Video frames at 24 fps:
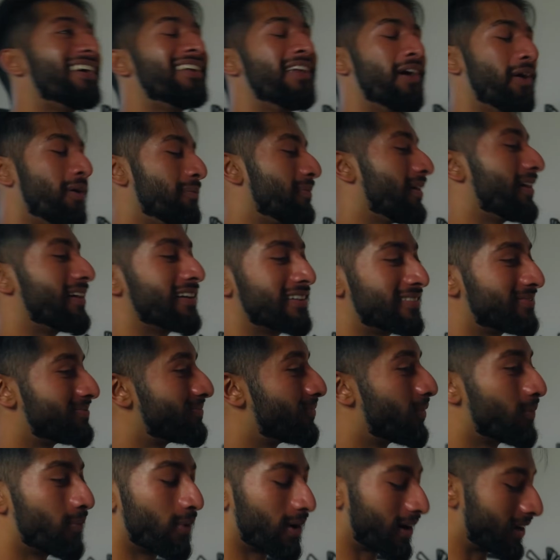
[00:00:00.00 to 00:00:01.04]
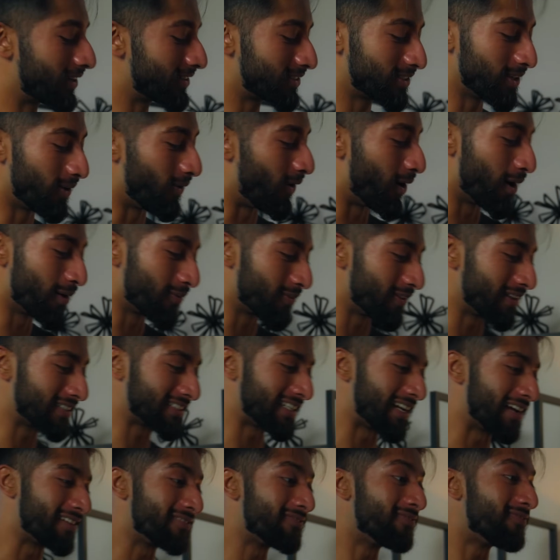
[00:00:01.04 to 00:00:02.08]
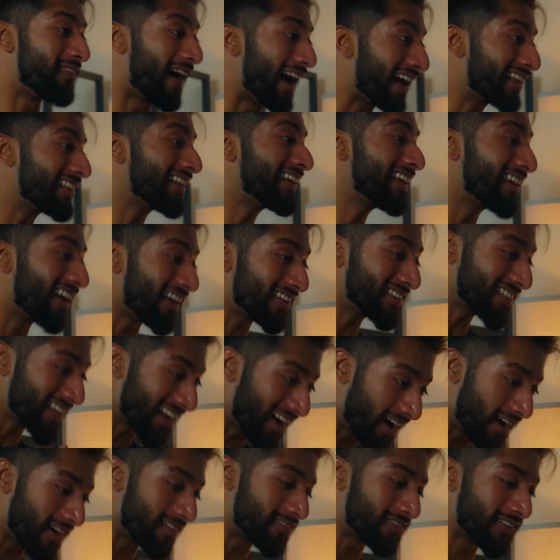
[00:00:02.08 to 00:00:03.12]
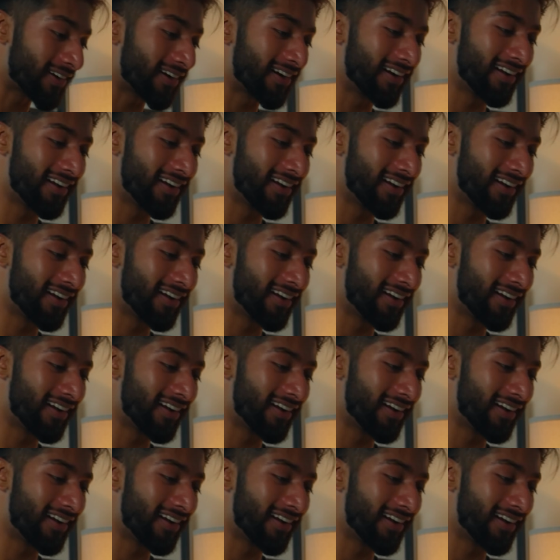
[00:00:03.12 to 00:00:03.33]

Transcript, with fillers: would just talk to my friends, play on my phone, and just not pay attention at